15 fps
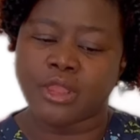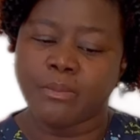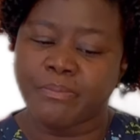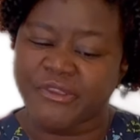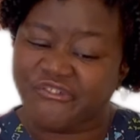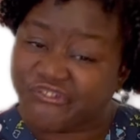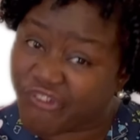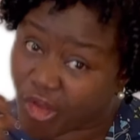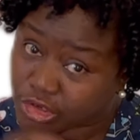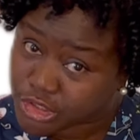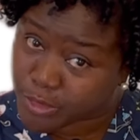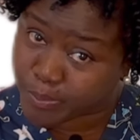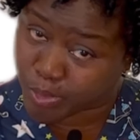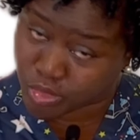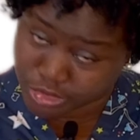before the
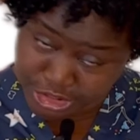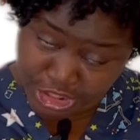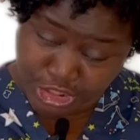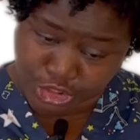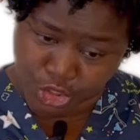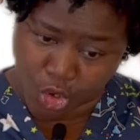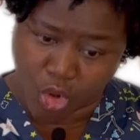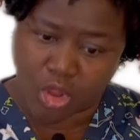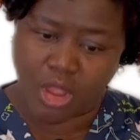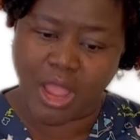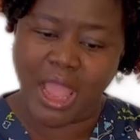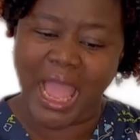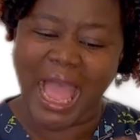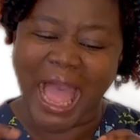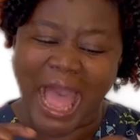procedure
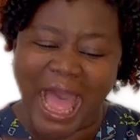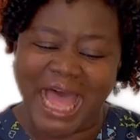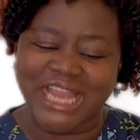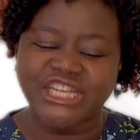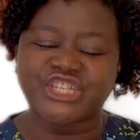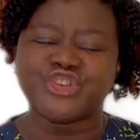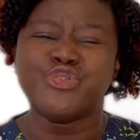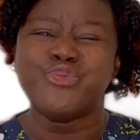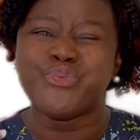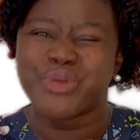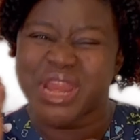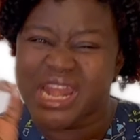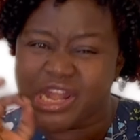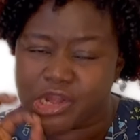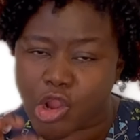and
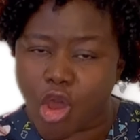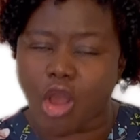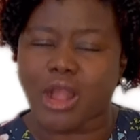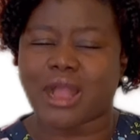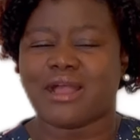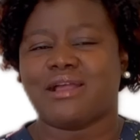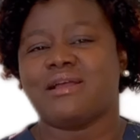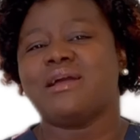relock